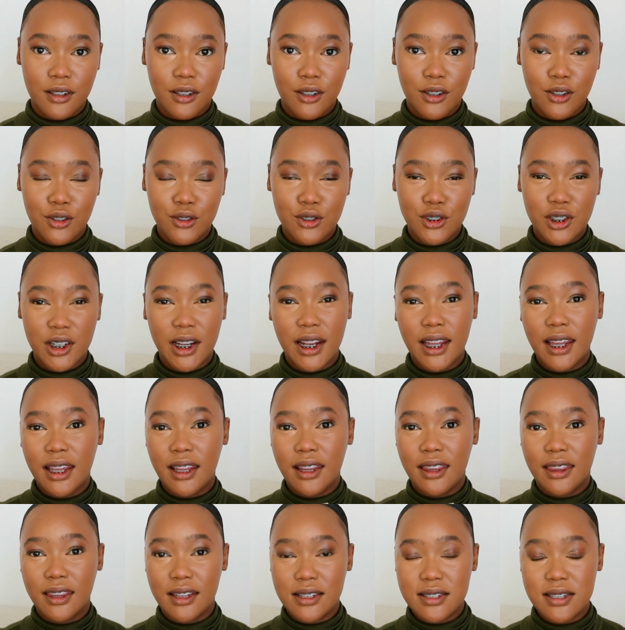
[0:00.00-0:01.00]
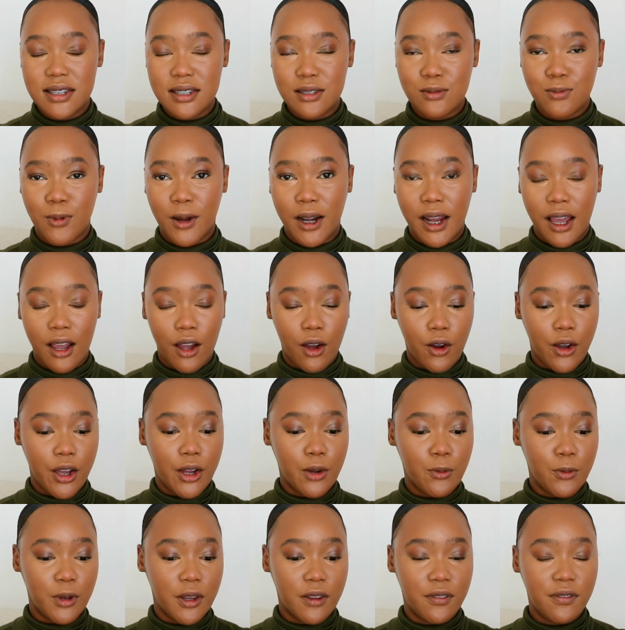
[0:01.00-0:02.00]
usually this is what I go
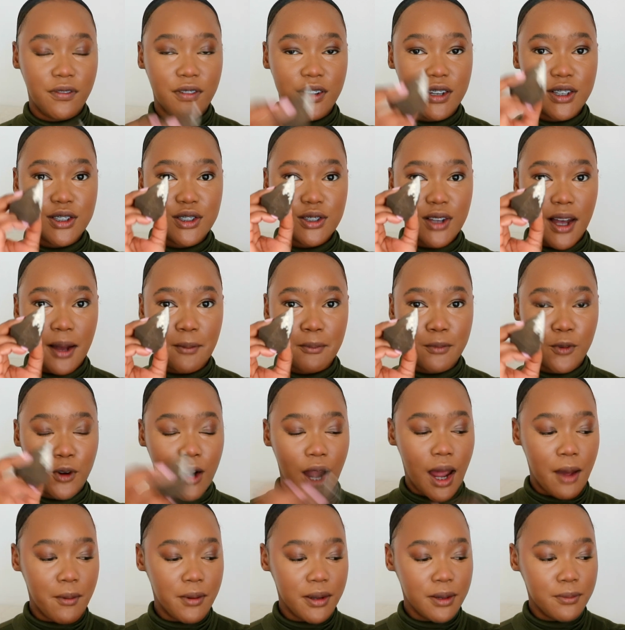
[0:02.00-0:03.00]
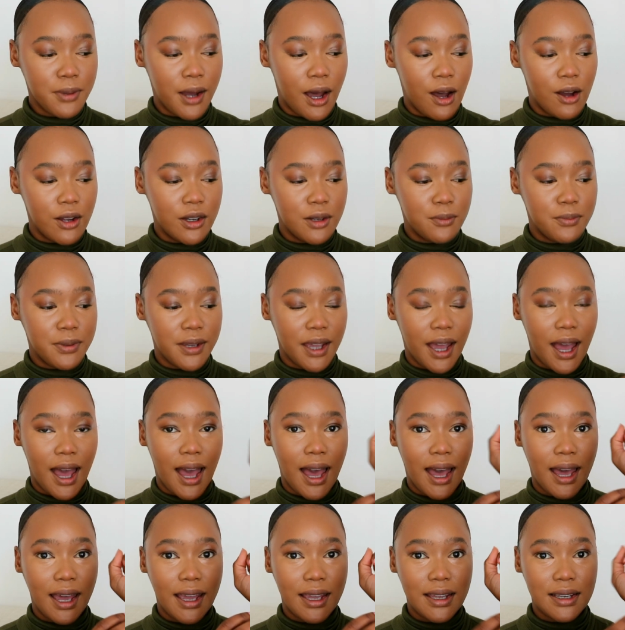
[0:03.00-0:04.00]
in with first. So I'm grabbing powder
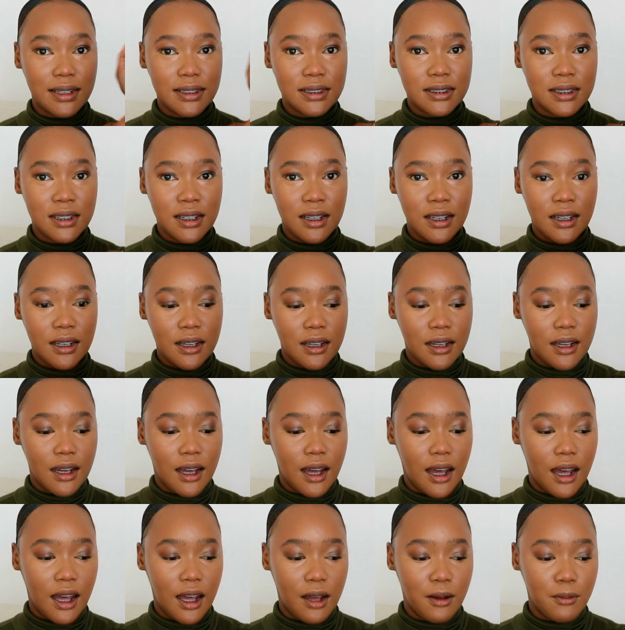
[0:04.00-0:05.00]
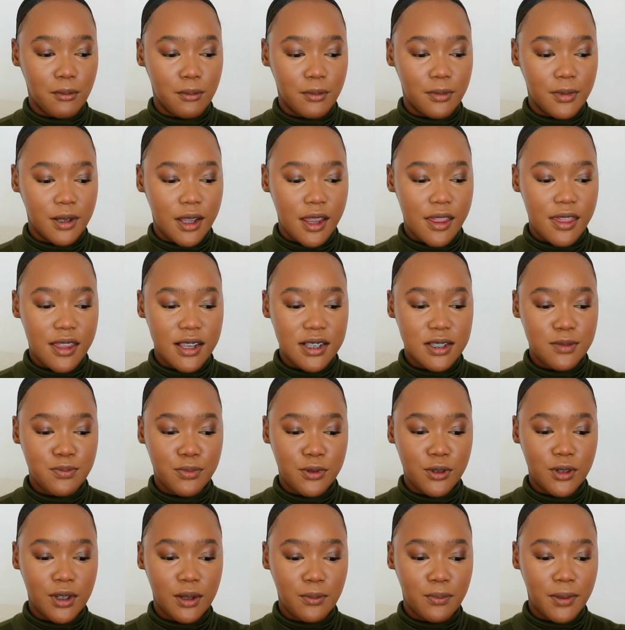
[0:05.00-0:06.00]
behind this
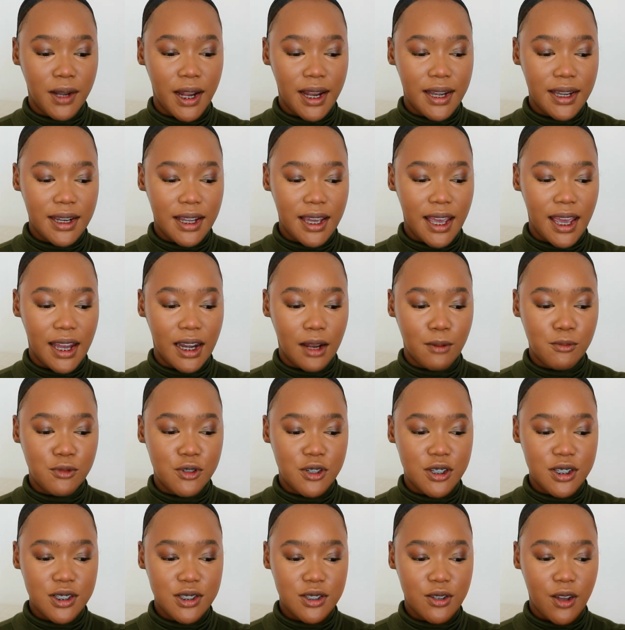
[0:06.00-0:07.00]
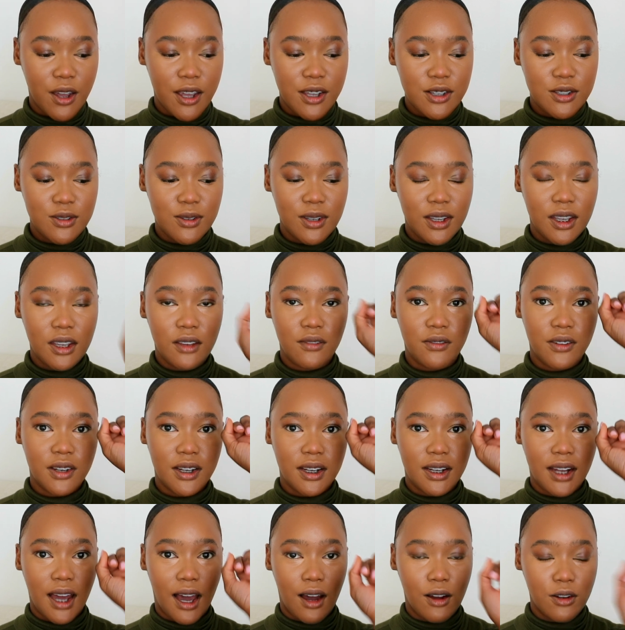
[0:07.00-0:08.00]
beauty blender, and I'm just going to even
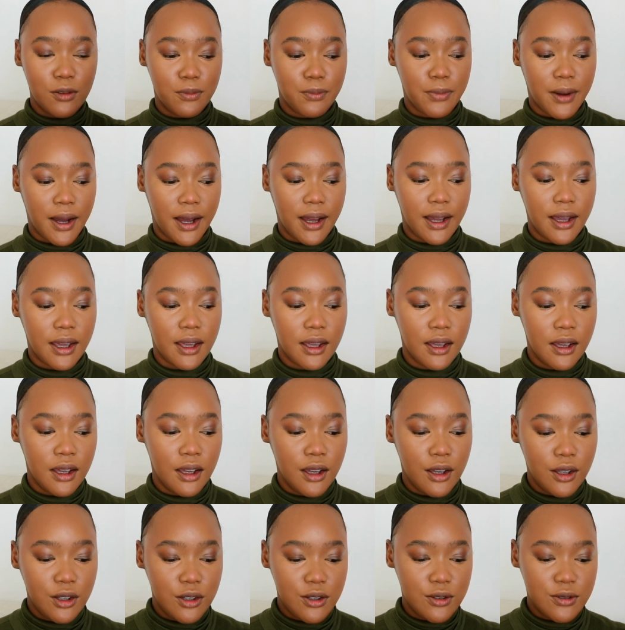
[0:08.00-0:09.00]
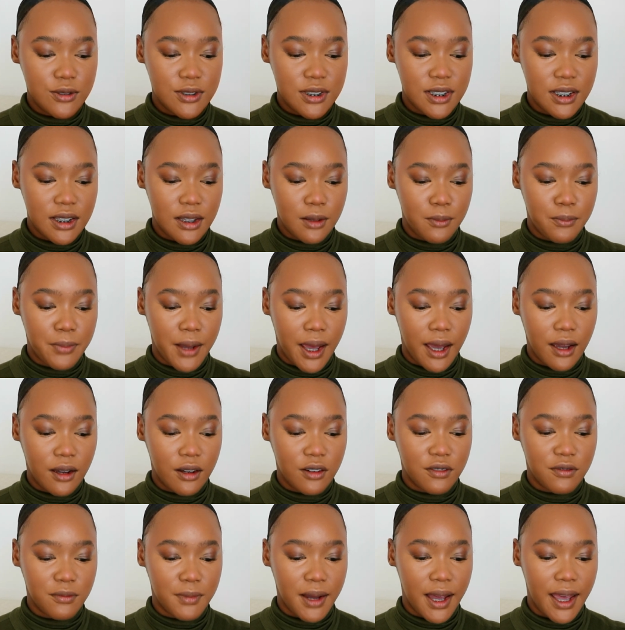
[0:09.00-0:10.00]
it out by using the
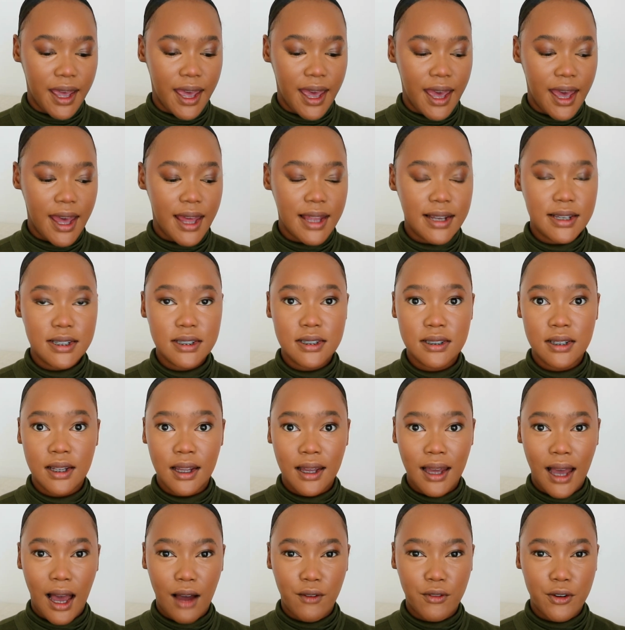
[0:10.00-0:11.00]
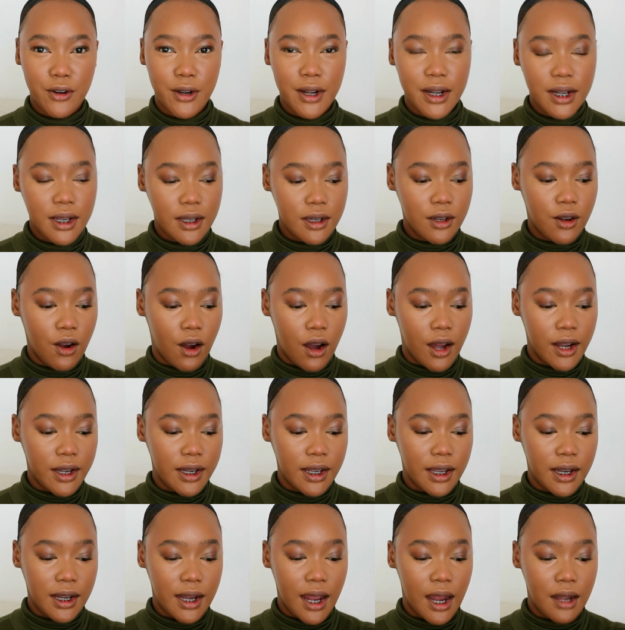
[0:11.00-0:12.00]
back of my hand. I've already
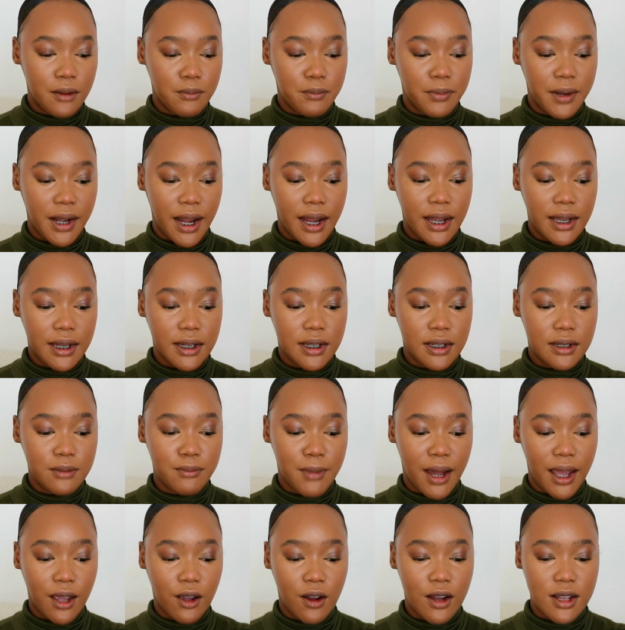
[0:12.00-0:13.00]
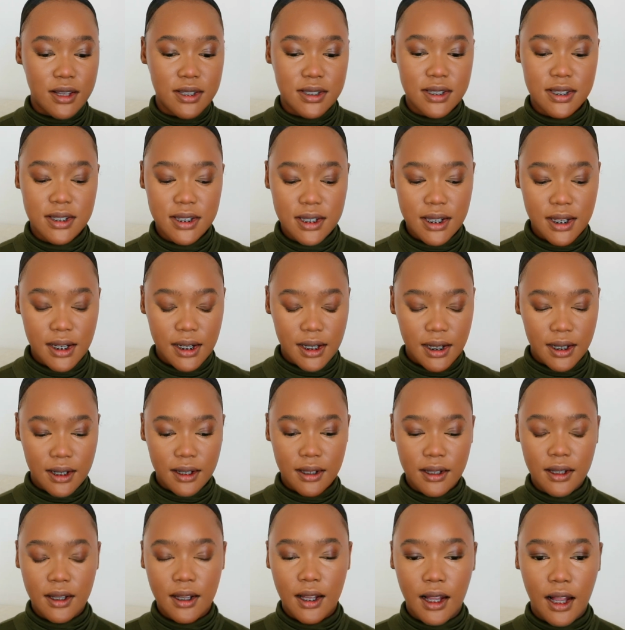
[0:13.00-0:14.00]
gone in and blended my
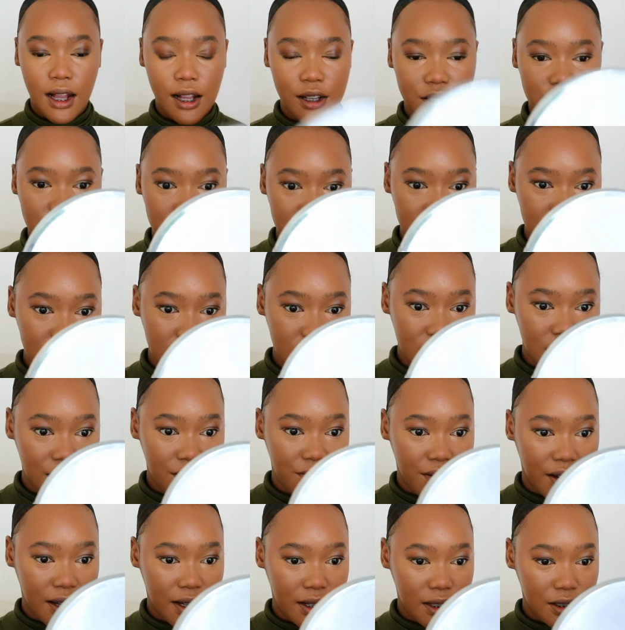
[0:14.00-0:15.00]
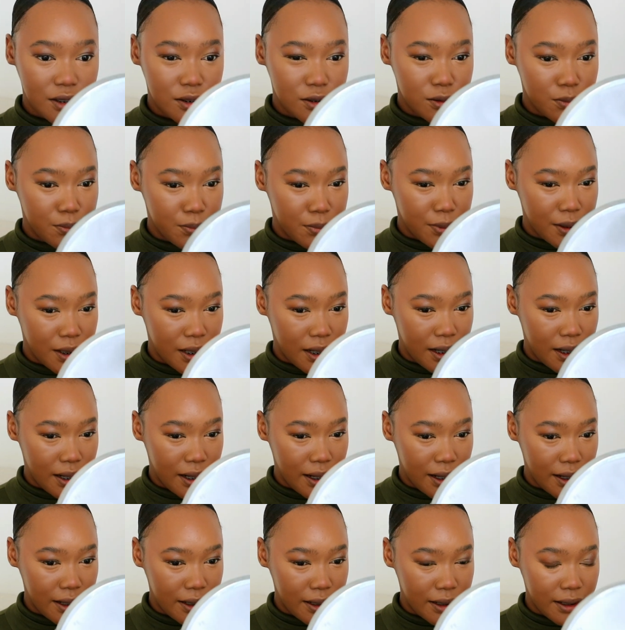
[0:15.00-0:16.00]
concealer. I'll just see if I need to
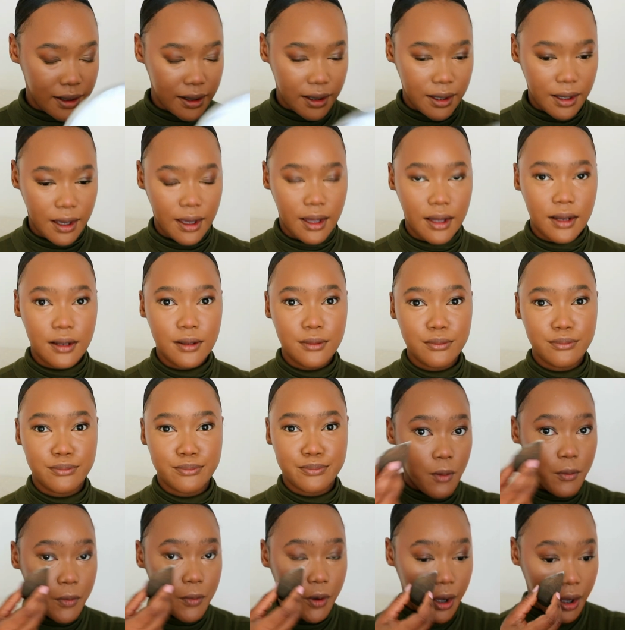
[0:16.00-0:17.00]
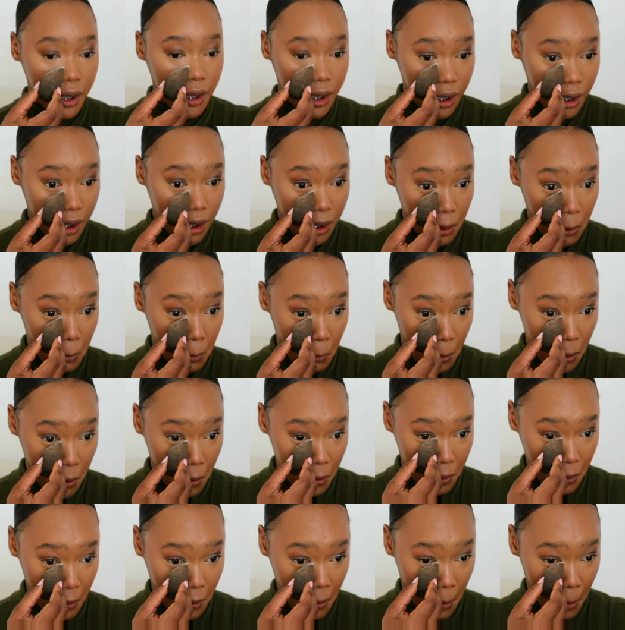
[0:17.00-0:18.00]
blend it again. I'm going in
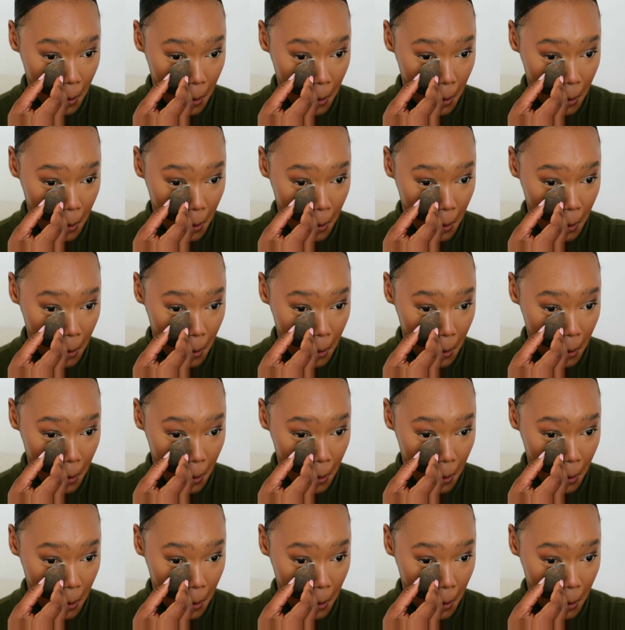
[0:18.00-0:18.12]
with